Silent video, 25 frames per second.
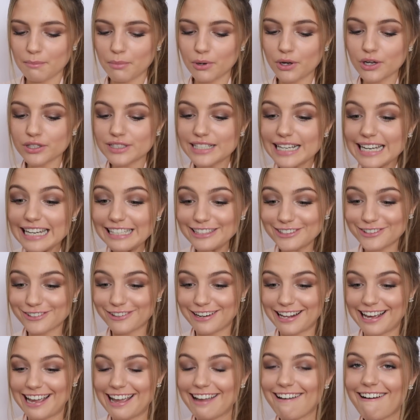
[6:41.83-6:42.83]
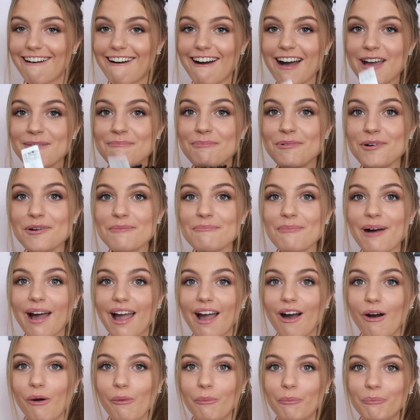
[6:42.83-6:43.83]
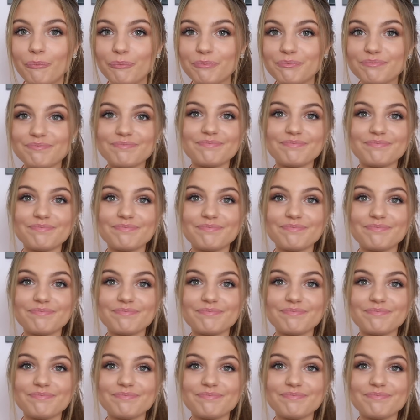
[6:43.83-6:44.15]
Because literally I put my whole